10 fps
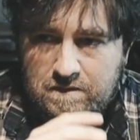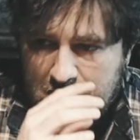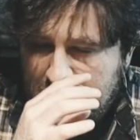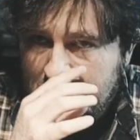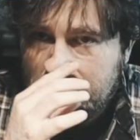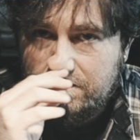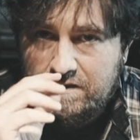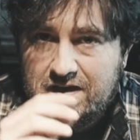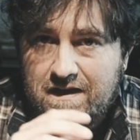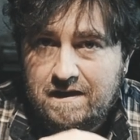the
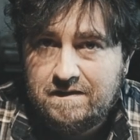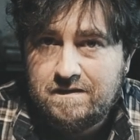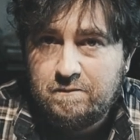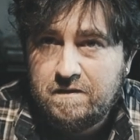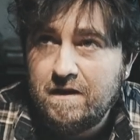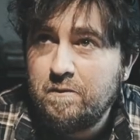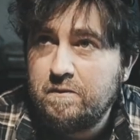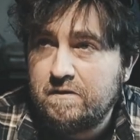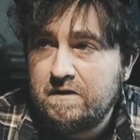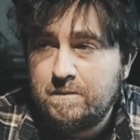3 days that we thought
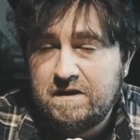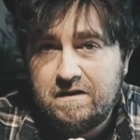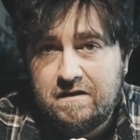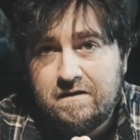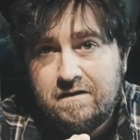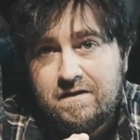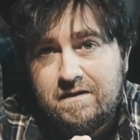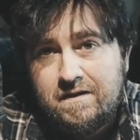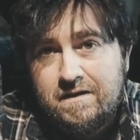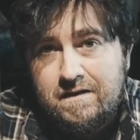we were gonna be in there.
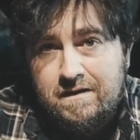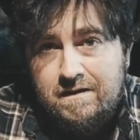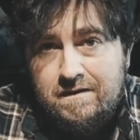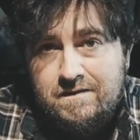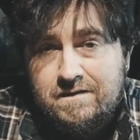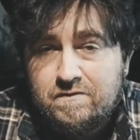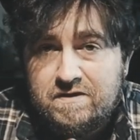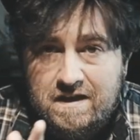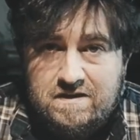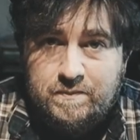So
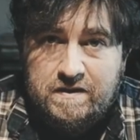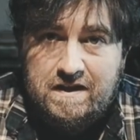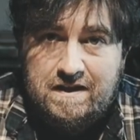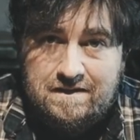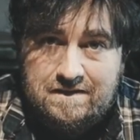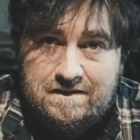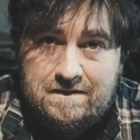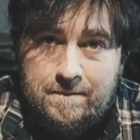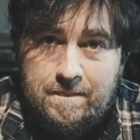change of plans.